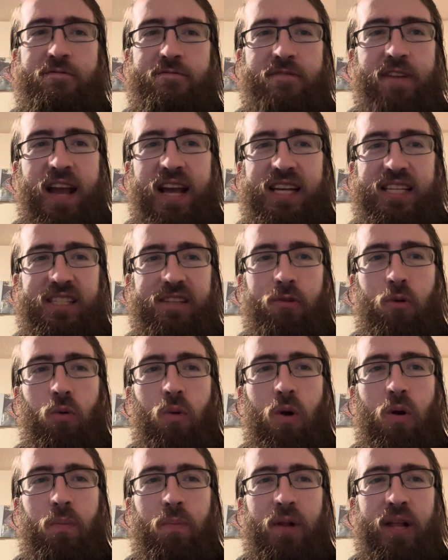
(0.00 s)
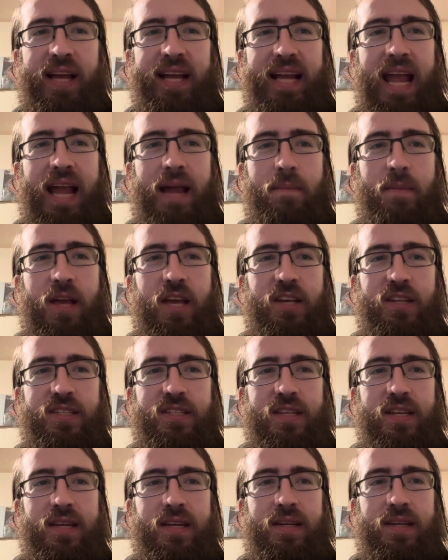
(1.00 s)
phase of a roleplay game
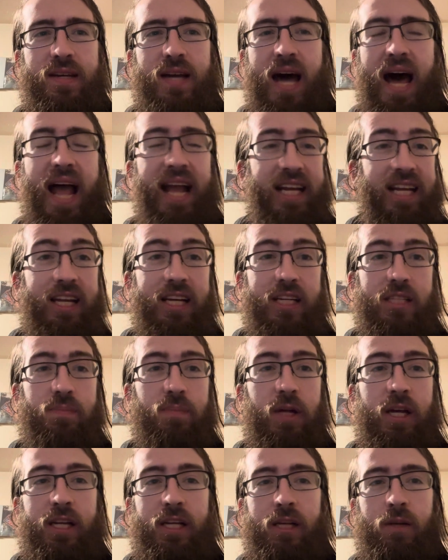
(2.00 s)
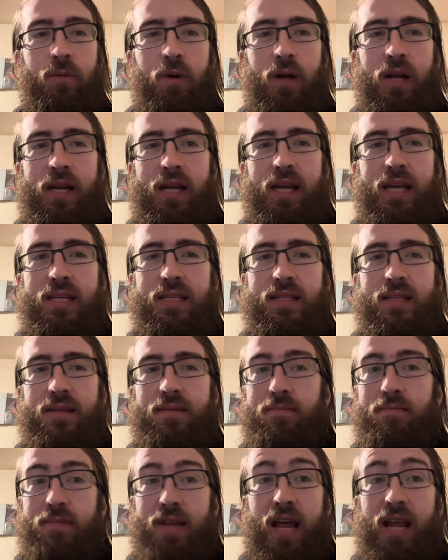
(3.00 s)
is. I could explain to you what it is.
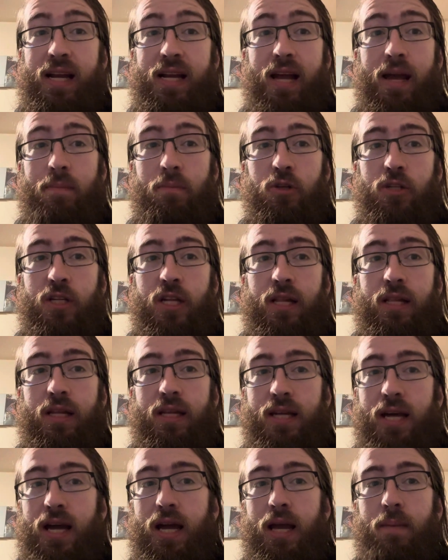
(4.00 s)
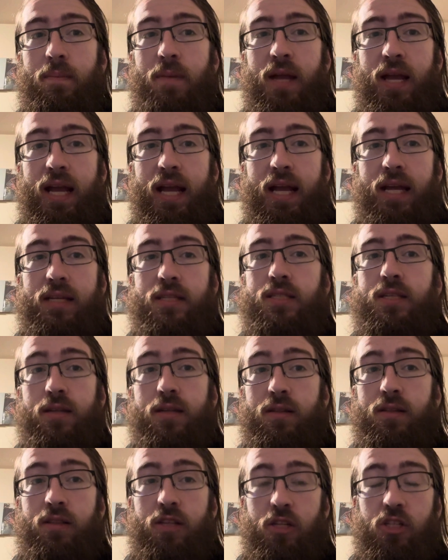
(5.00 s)
99% of the time, it's
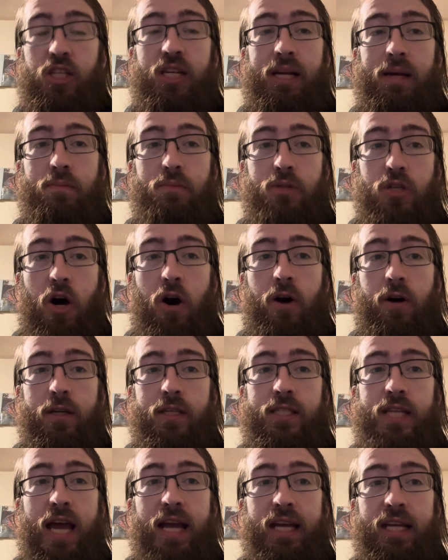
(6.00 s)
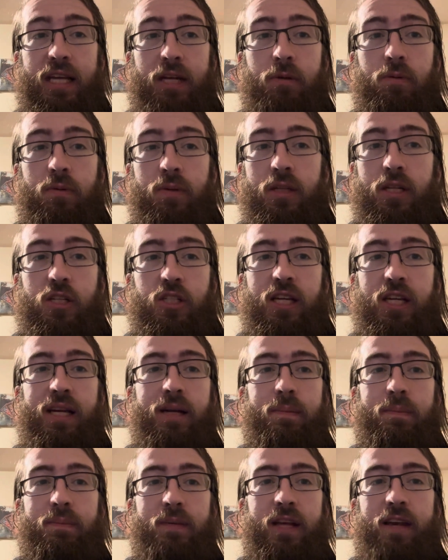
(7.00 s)
the GM talks at you. The
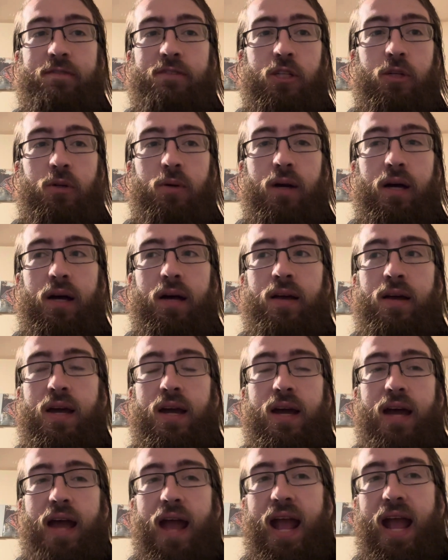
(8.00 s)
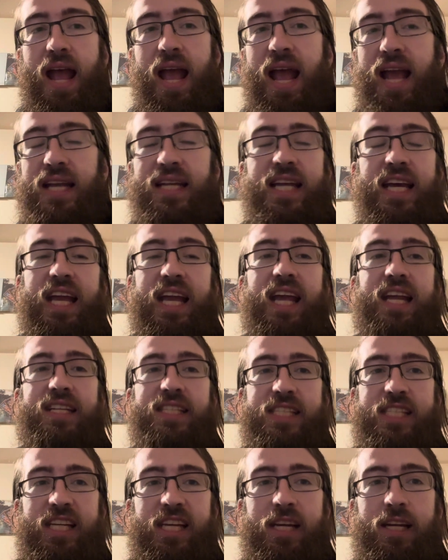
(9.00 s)
GM gives you a
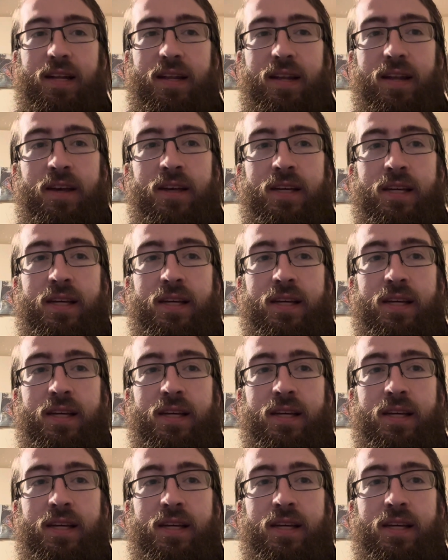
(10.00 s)
Dickensian